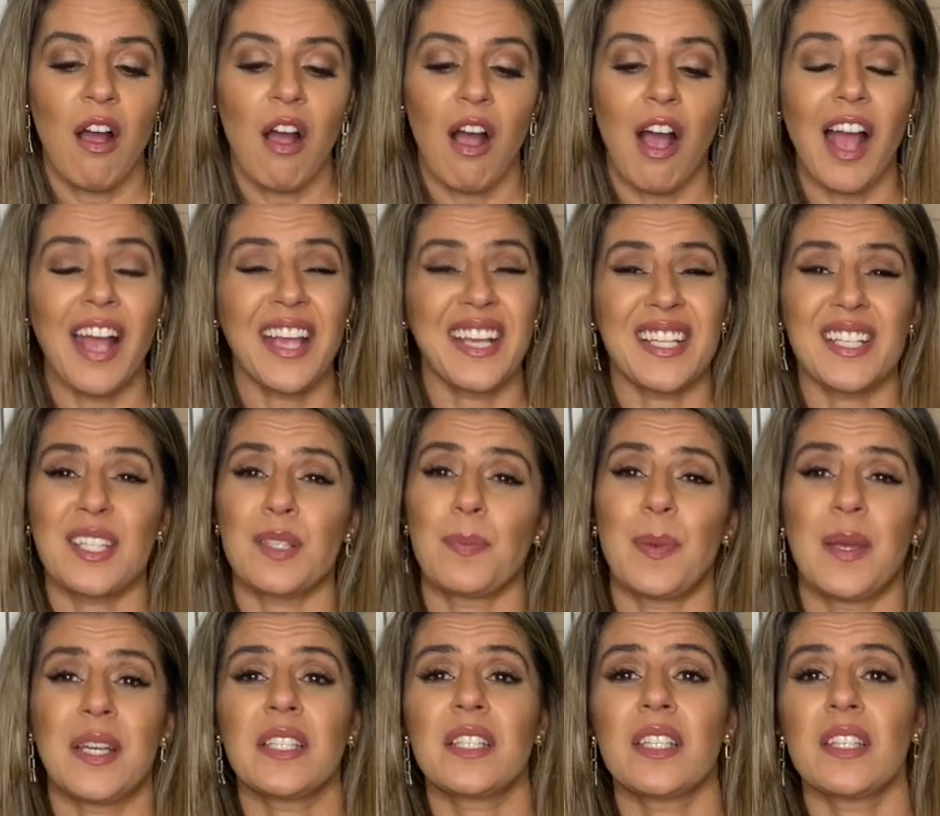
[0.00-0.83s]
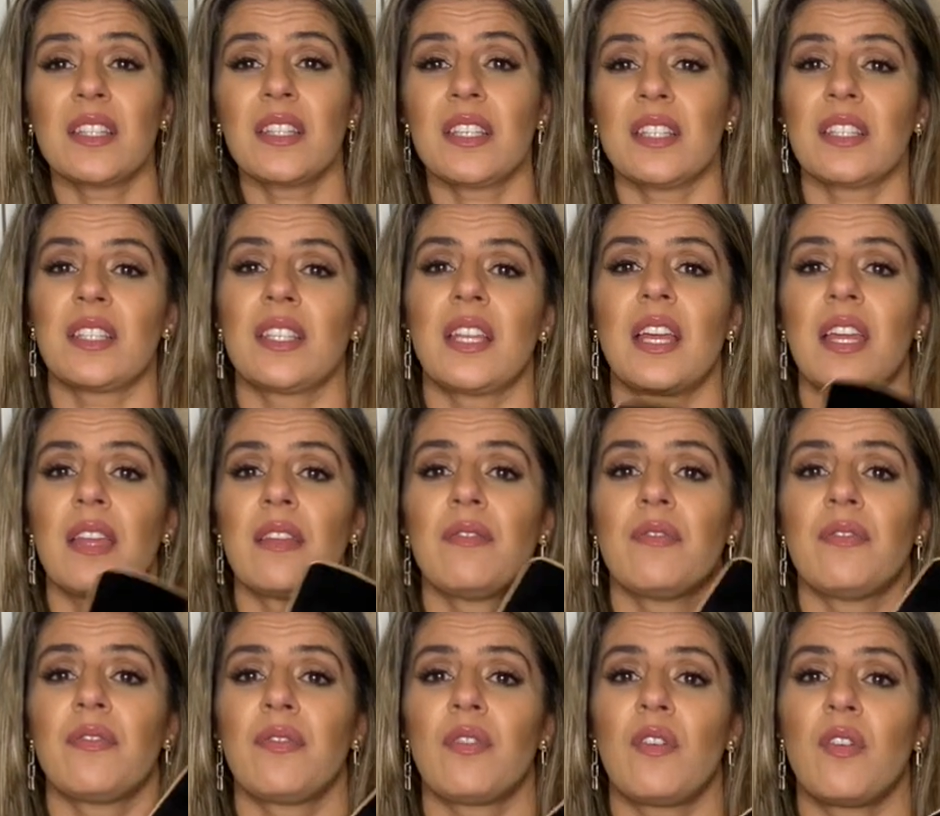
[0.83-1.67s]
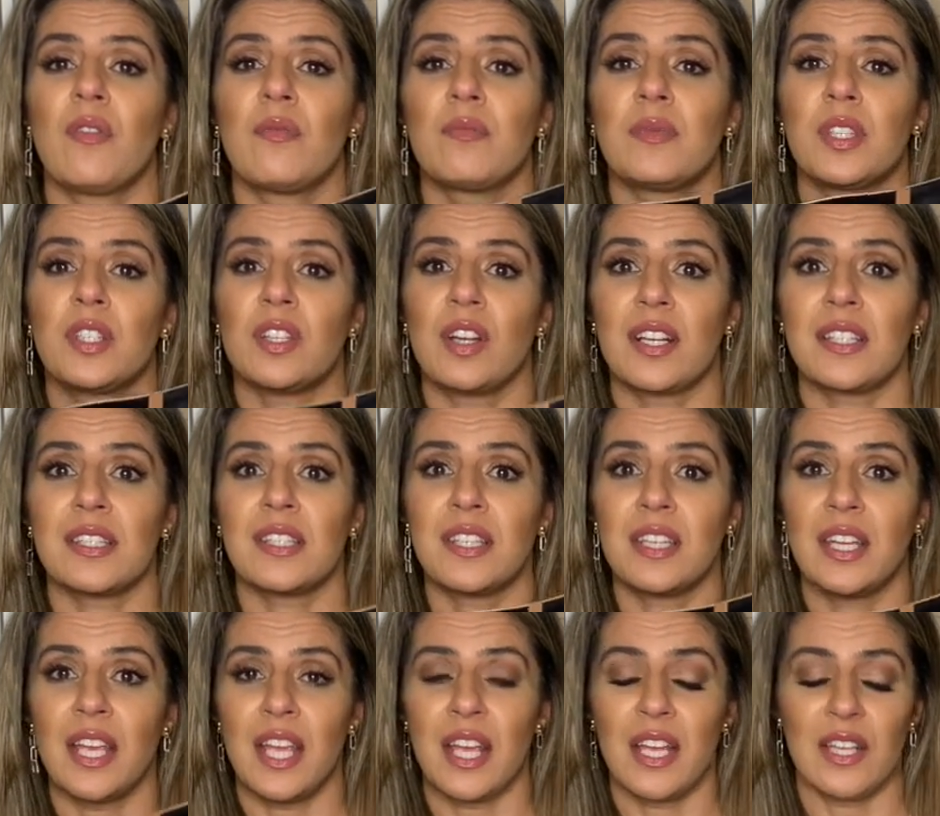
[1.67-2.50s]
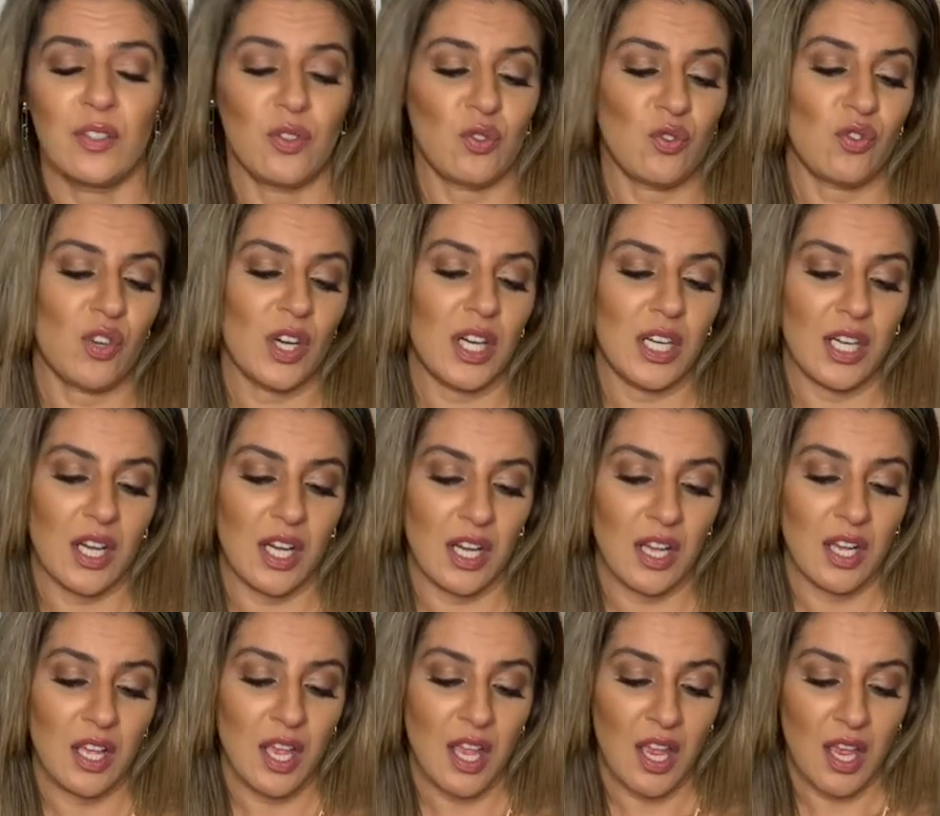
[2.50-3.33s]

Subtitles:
I expected the same from the Dyson hair straightener,